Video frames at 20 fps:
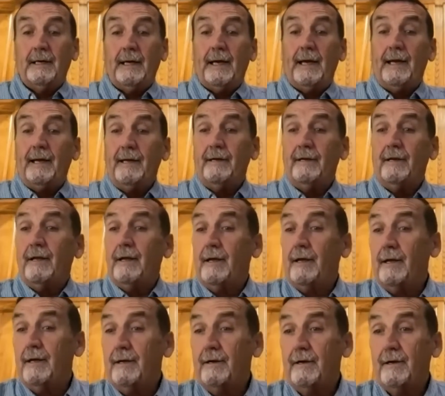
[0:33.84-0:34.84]
And
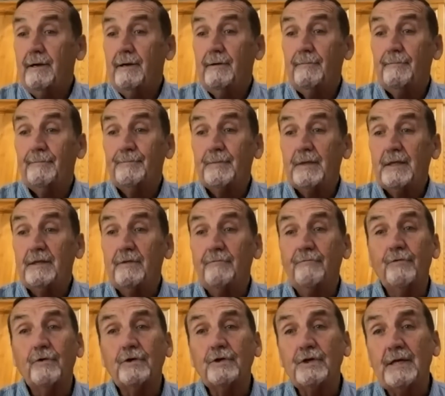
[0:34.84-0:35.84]
the
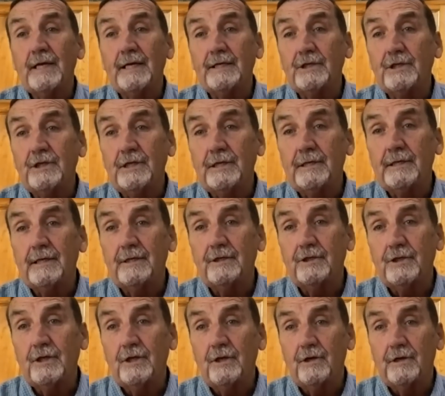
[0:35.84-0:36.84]
first thing she did,
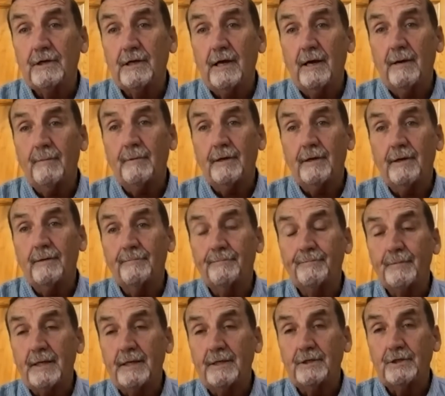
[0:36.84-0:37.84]
she looked at me
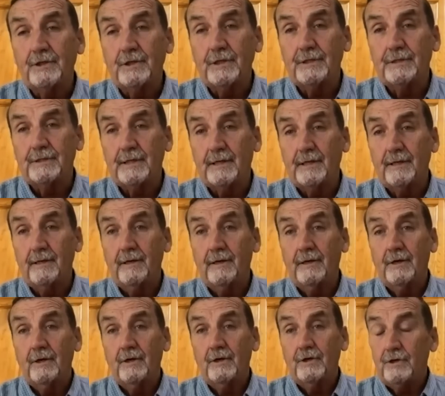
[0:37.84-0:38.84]
and she said,
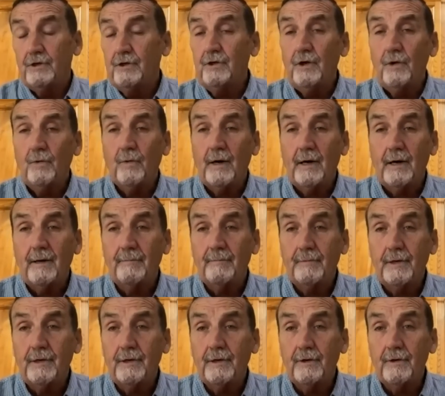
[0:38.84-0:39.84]
You know why I'm
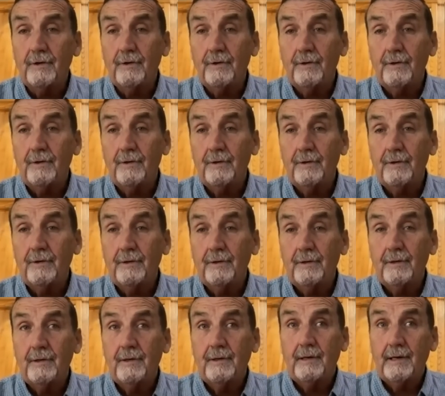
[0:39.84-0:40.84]
here.
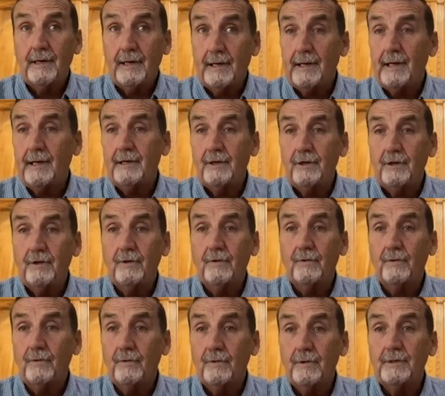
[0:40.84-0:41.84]
And I knew
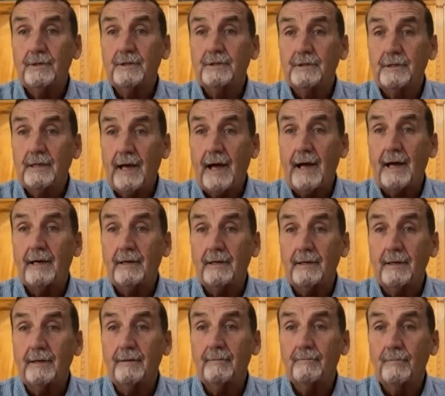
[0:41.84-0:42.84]

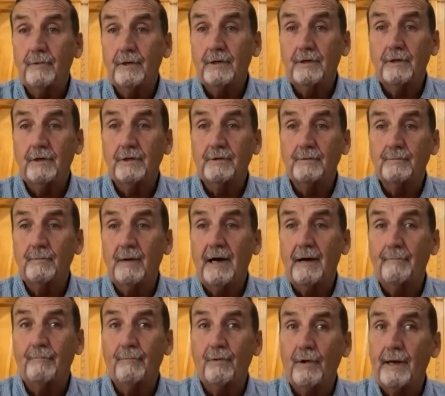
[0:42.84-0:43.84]
exactly because
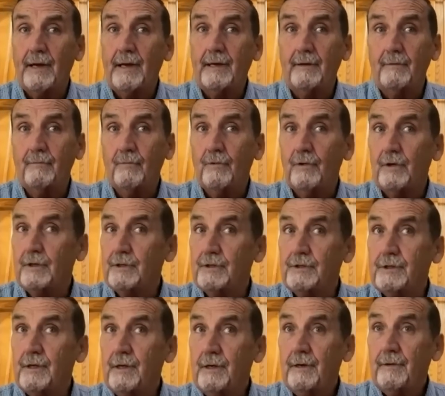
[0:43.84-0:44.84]
my brain was